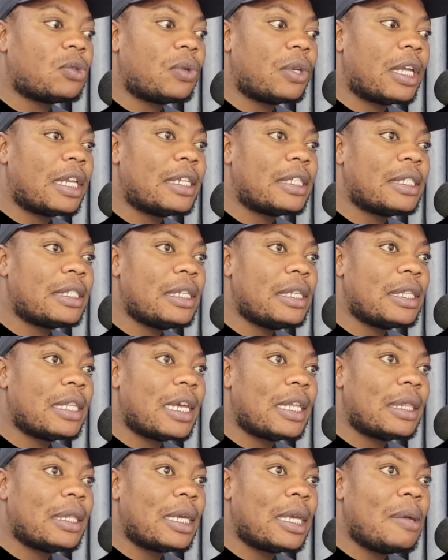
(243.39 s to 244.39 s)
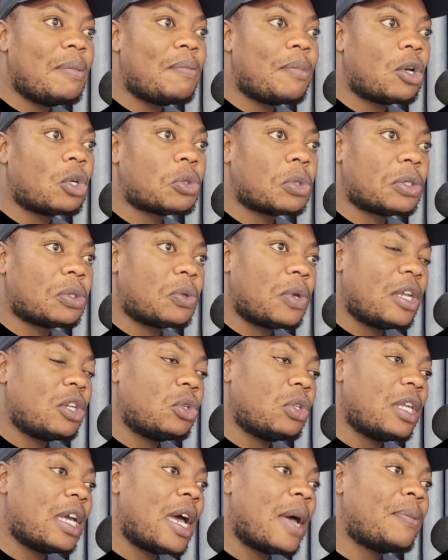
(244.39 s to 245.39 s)
You can see that the impulse was going
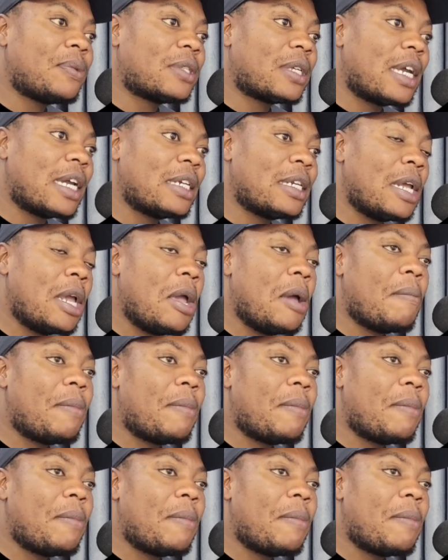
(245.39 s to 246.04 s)
to the upside,